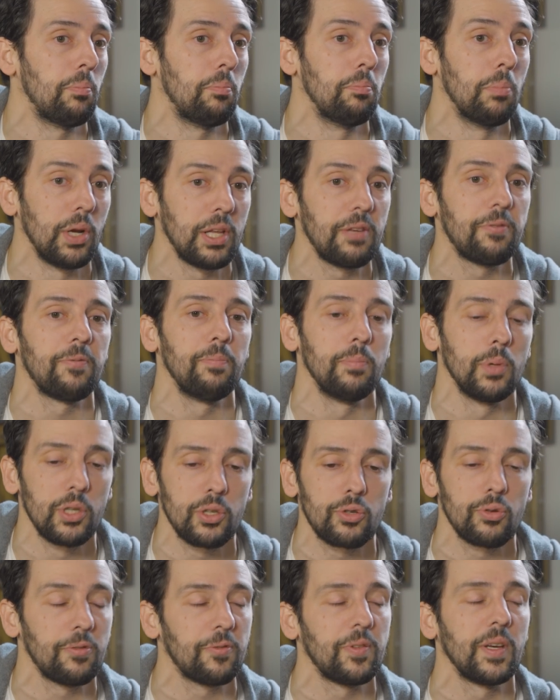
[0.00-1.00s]

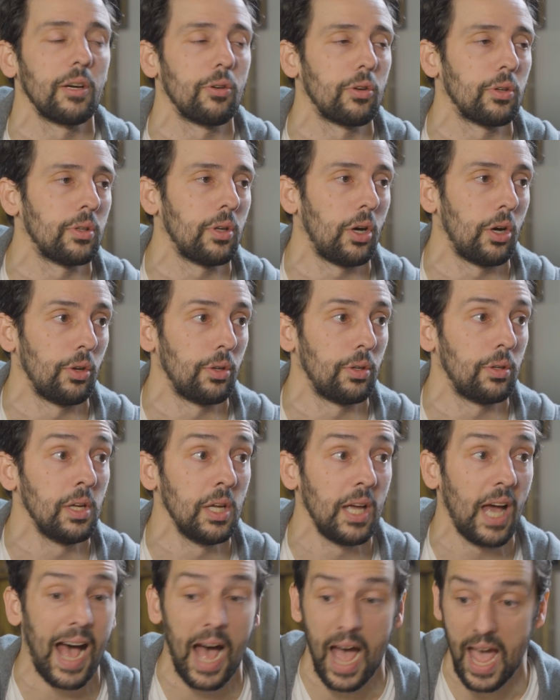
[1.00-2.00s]
monetary figure on
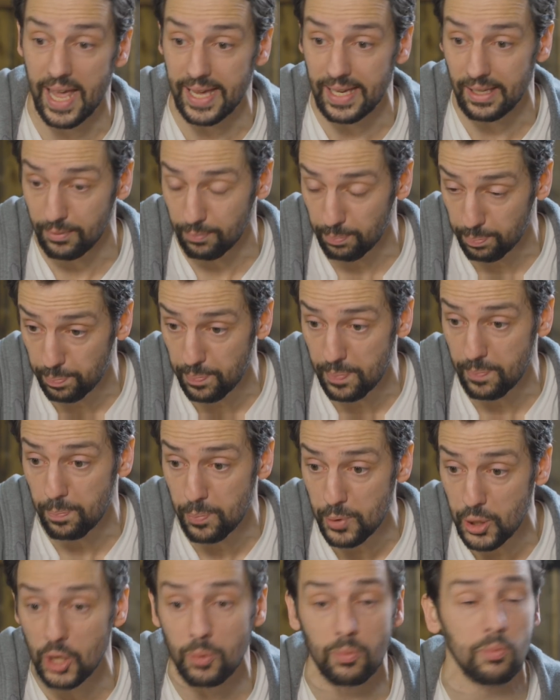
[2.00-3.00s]
a
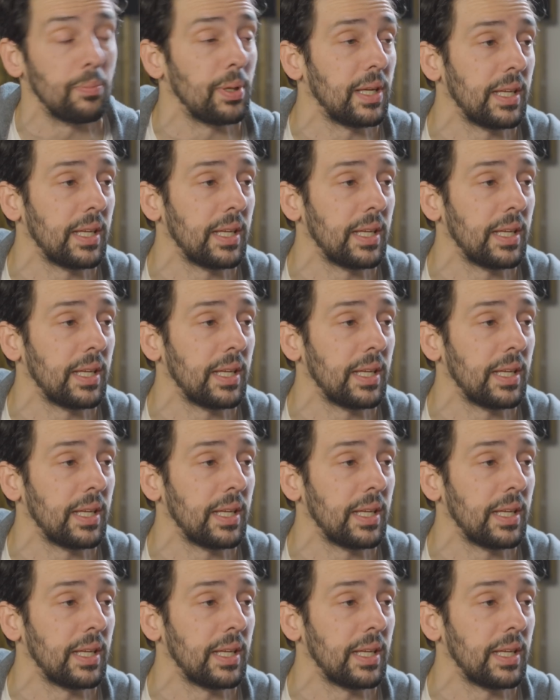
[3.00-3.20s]
human